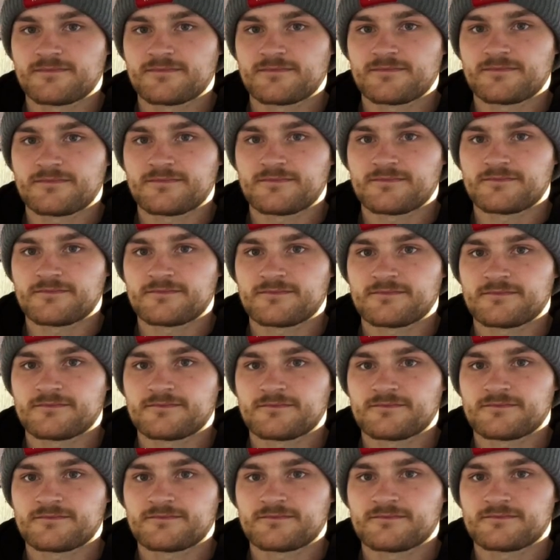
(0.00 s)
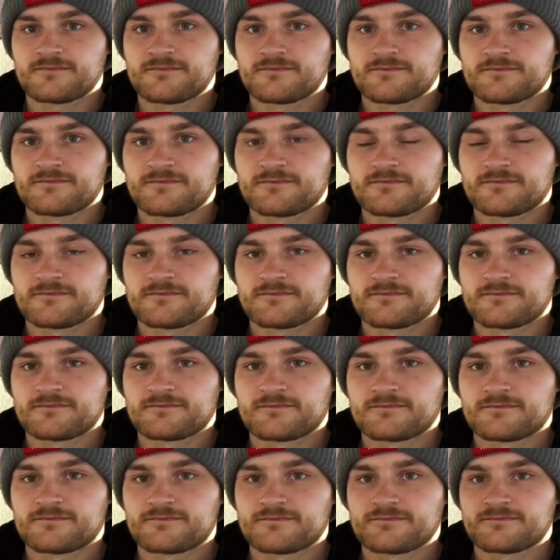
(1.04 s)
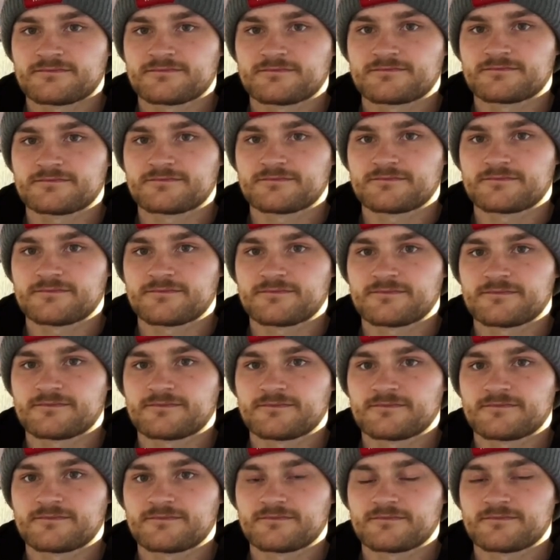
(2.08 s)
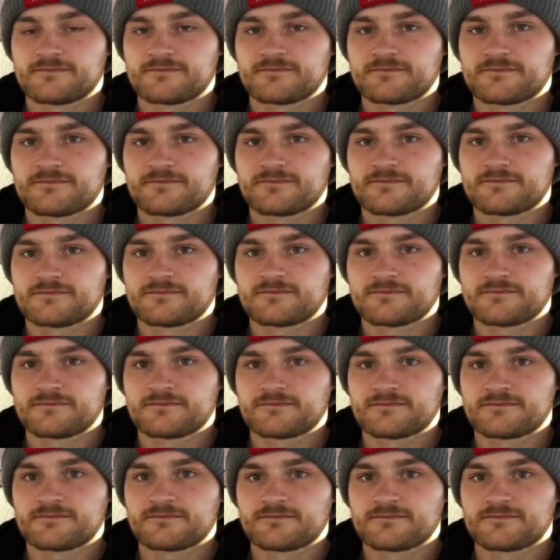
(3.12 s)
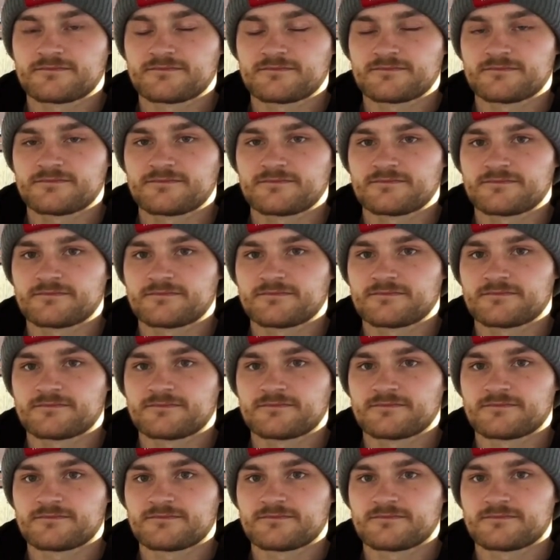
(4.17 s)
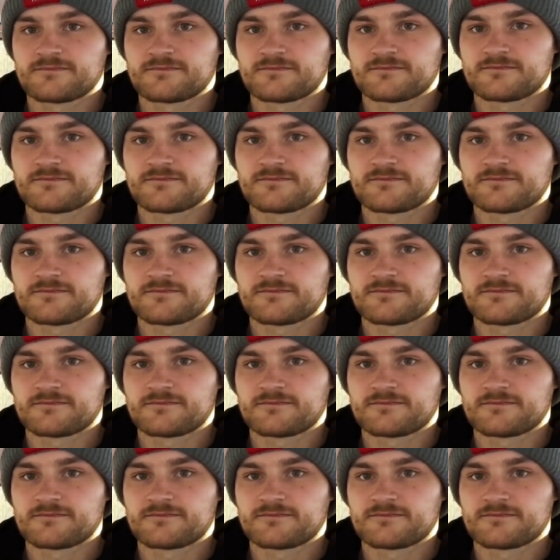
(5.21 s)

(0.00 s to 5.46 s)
(not speaking)